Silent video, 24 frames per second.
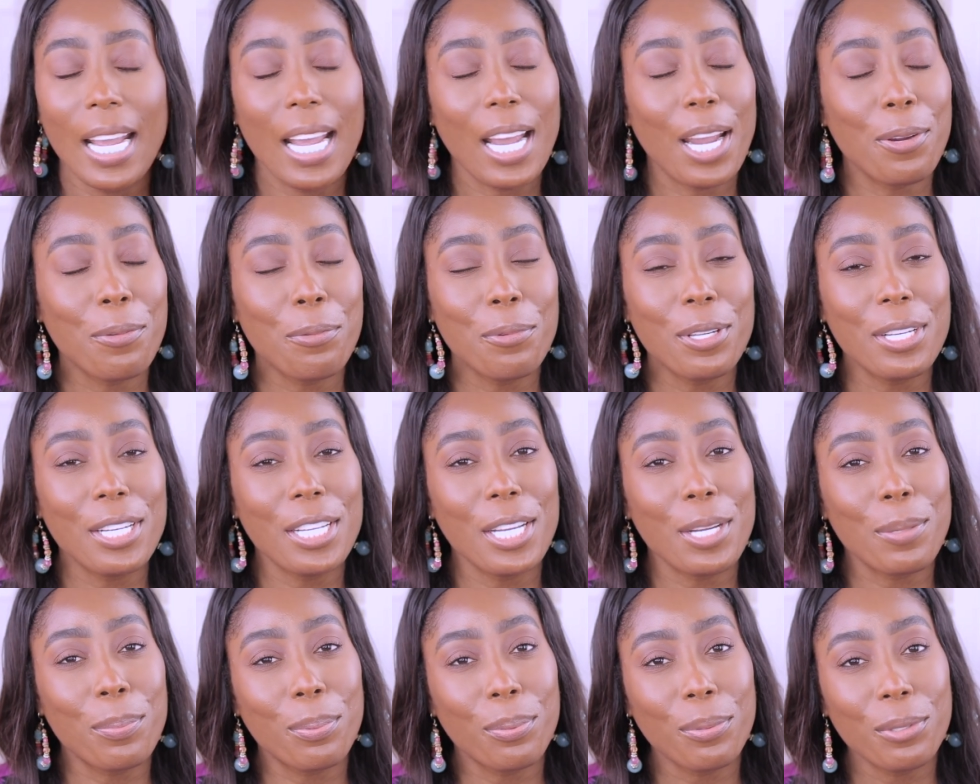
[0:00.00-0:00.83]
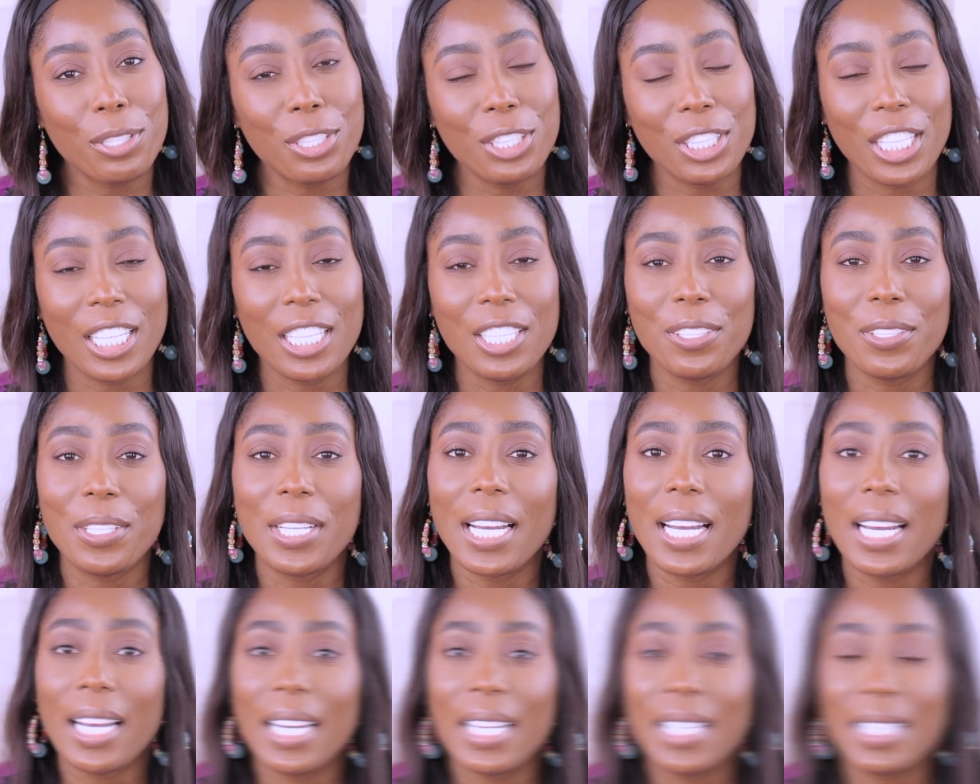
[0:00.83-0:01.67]
I really appreciate you
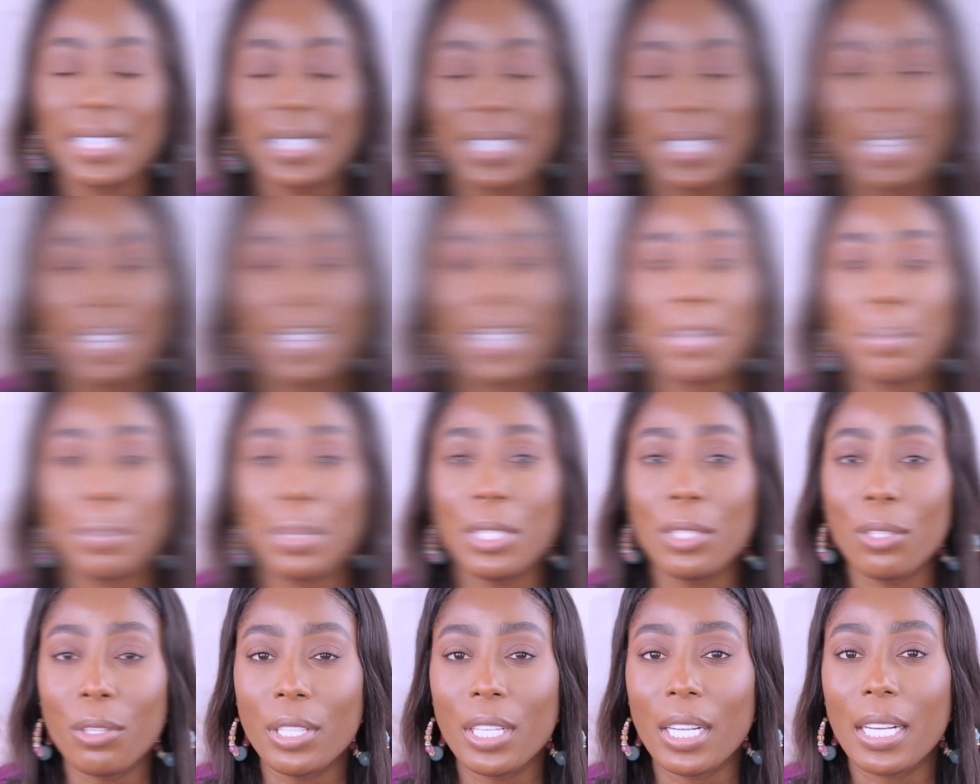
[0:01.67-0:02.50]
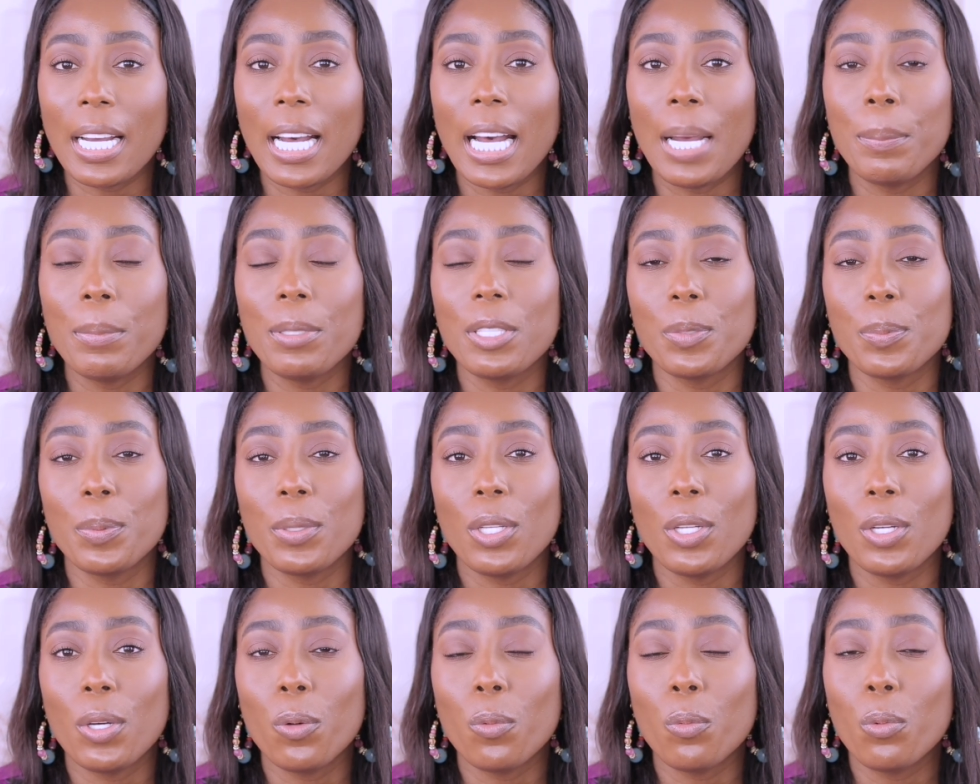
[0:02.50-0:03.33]
guys. Let me know in the comments
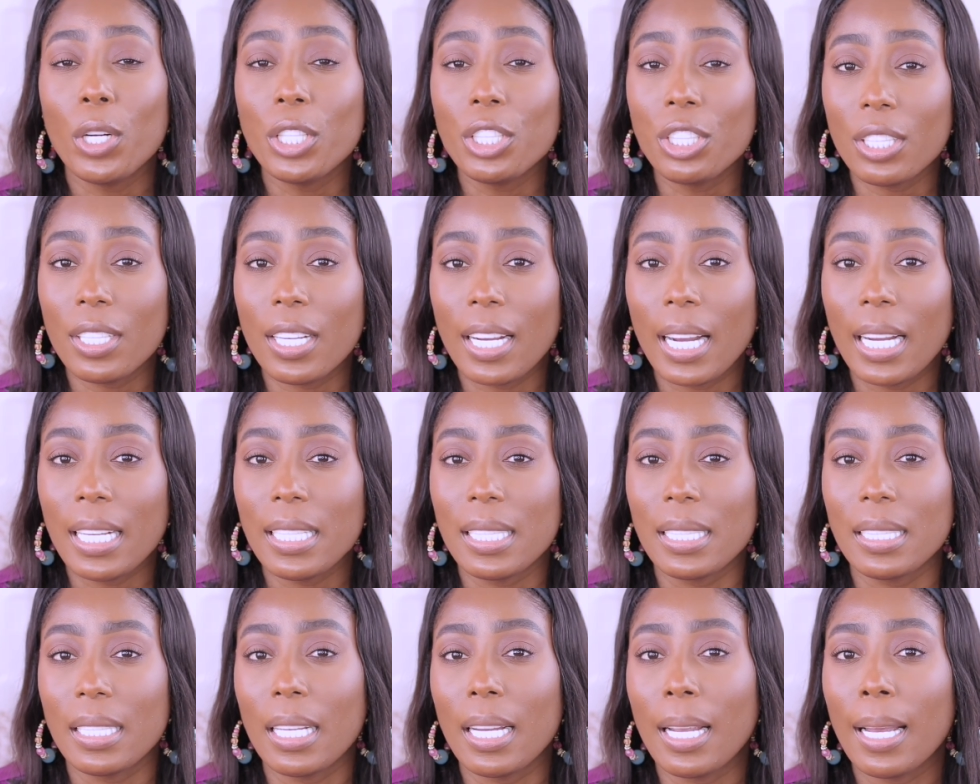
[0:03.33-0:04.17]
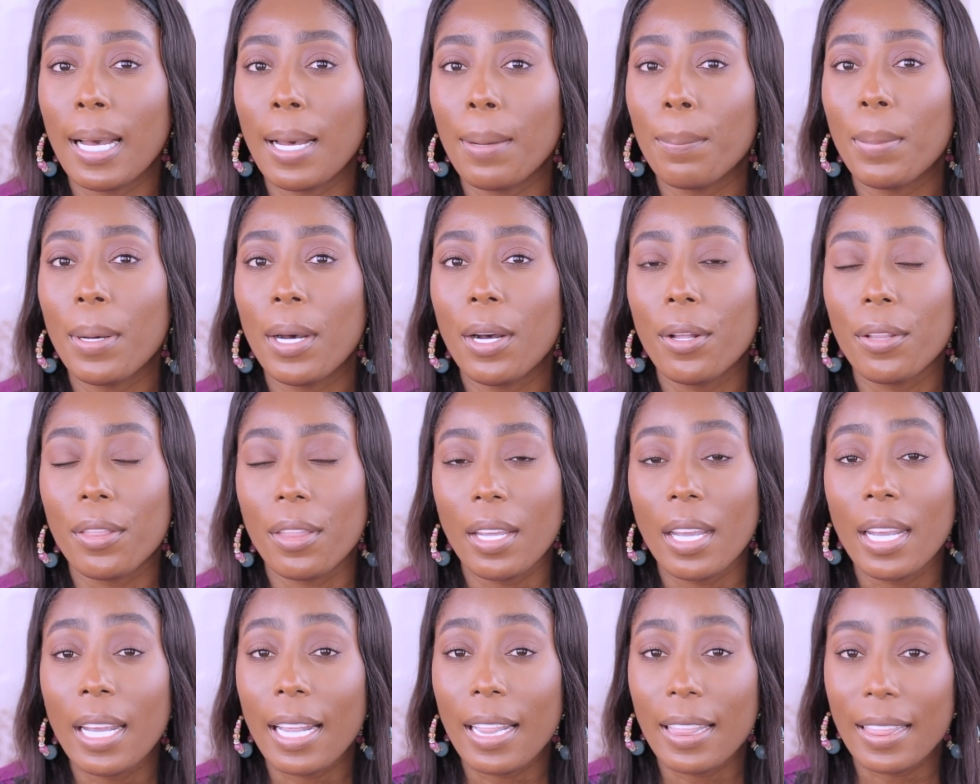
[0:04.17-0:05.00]
below what you guys think about
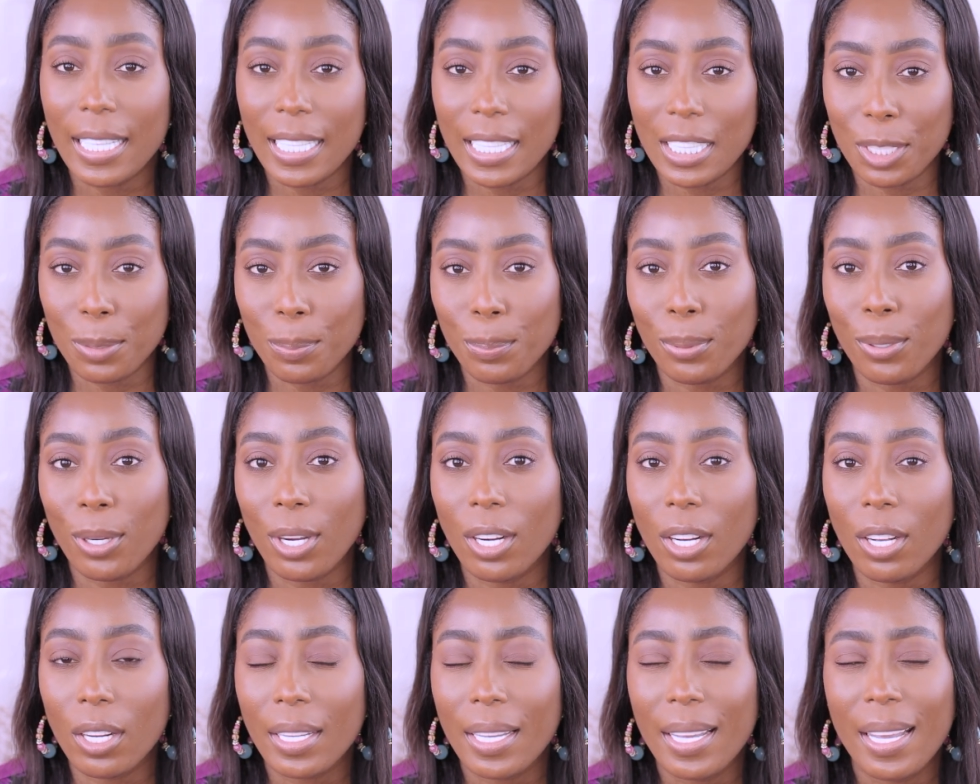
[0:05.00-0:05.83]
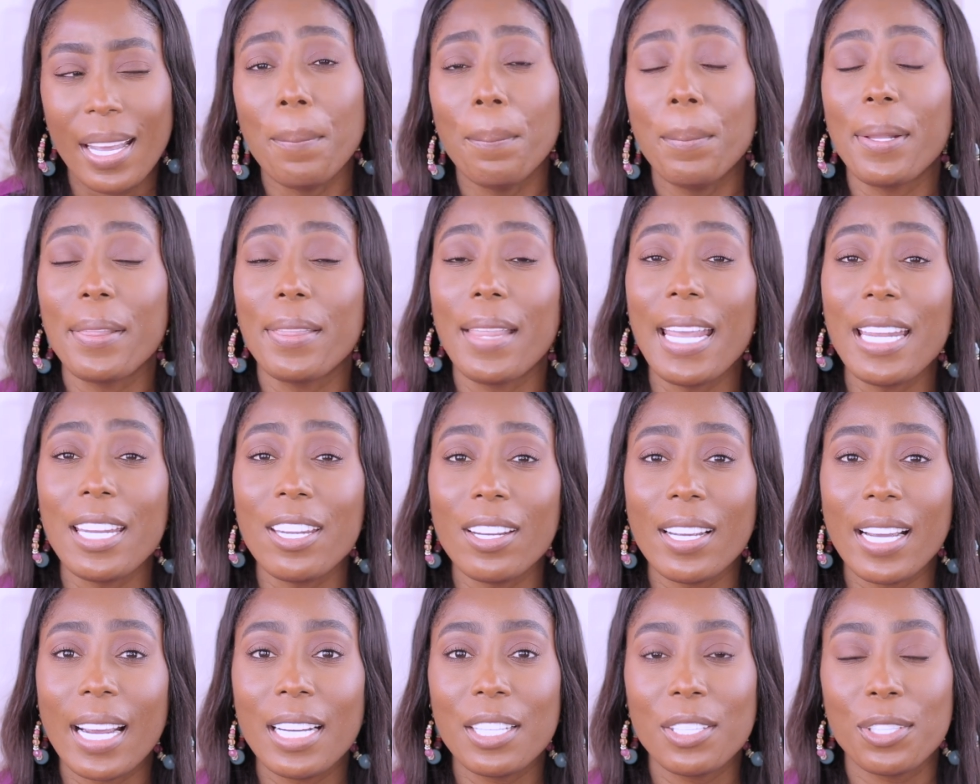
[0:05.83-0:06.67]
this product. But thank
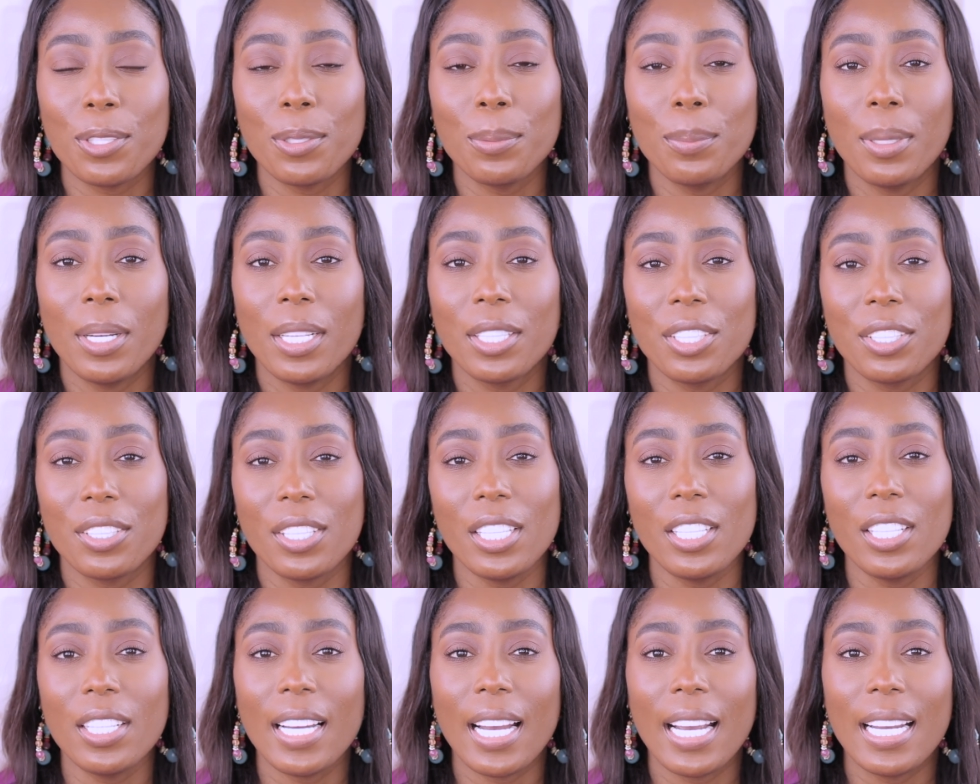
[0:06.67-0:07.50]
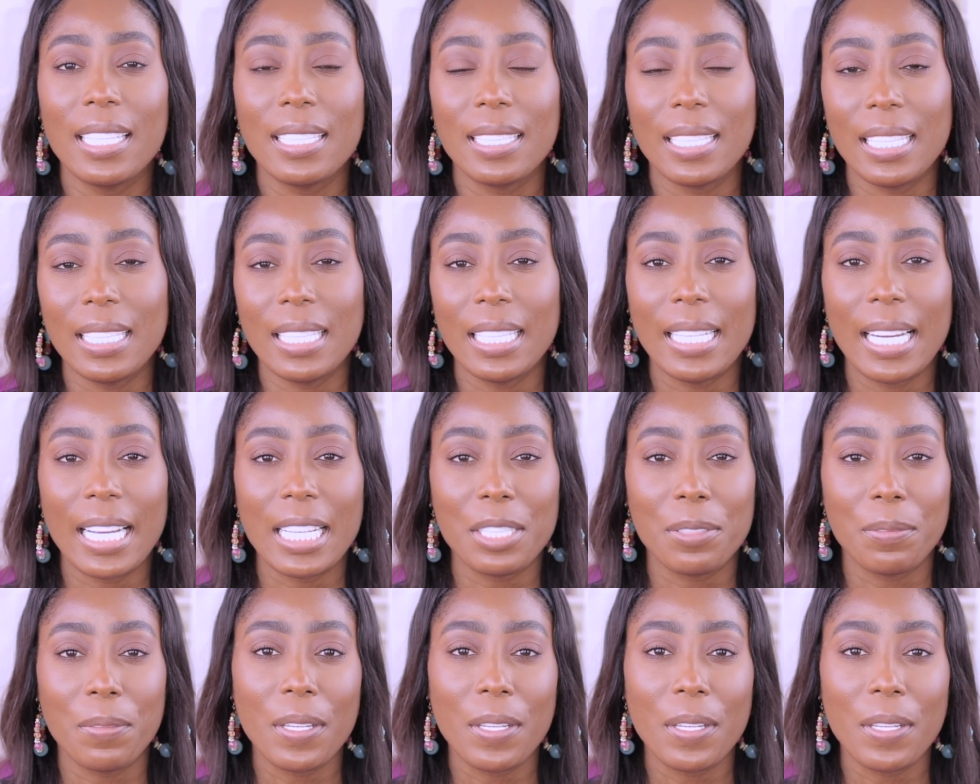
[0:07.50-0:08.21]
you guys so much. See you guys in the next